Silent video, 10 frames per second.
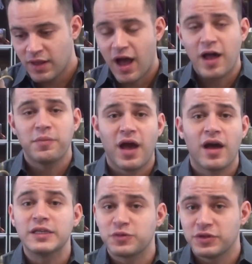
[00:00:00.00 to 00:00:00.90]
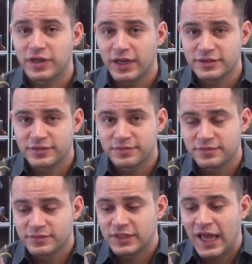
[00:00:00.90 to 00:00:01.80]
I'll be honest with you guys.
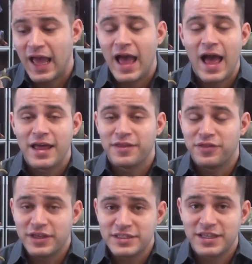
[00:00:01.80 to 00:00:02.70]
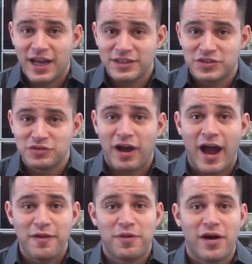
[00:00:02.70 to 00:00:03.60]
This statue,
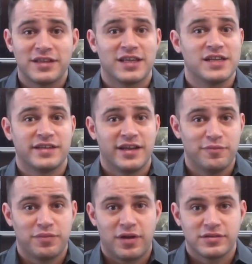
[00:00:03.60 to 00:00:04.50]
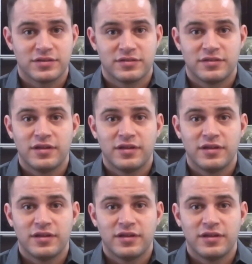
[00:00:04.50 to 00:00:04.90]
I bought it as an impulse.